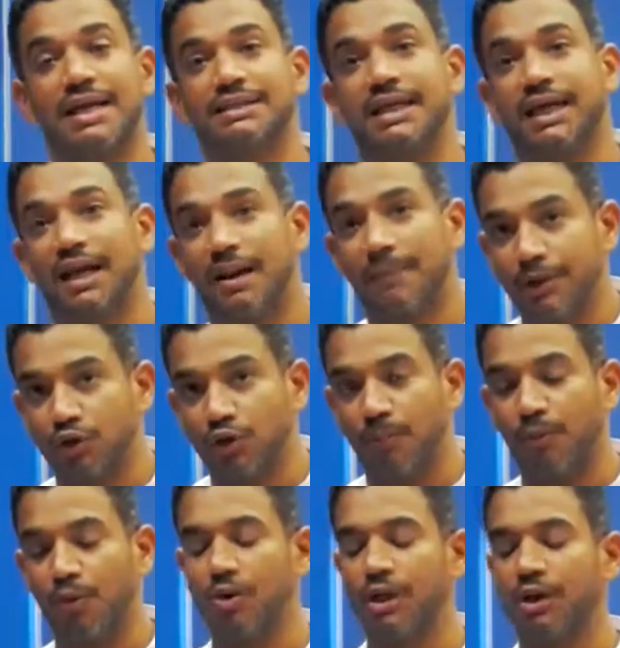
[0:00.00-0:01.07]
Moderna's
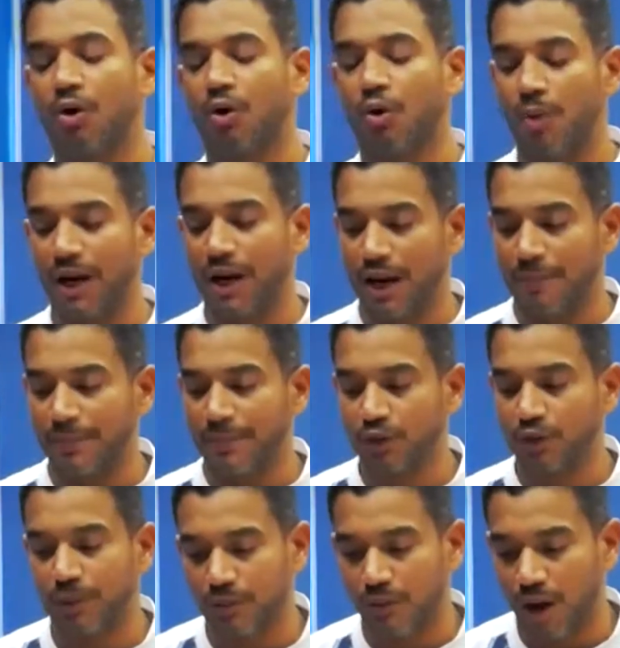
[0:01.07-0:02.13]
profit margin is
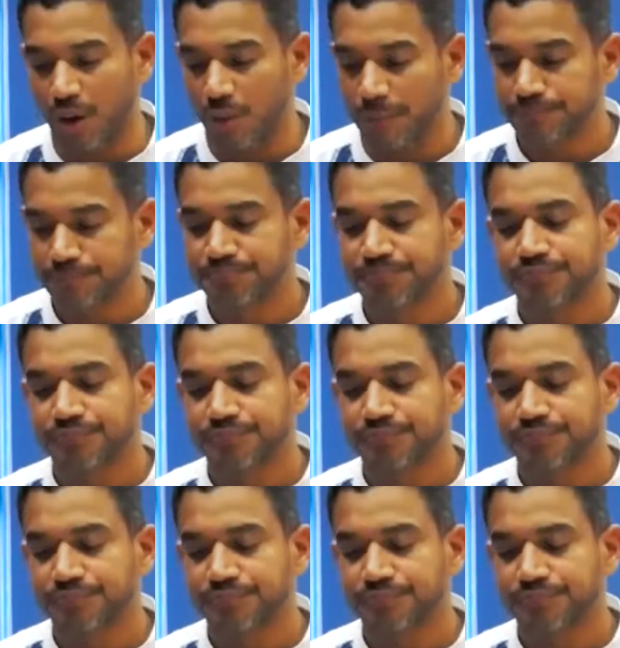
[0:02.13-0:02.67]
70%,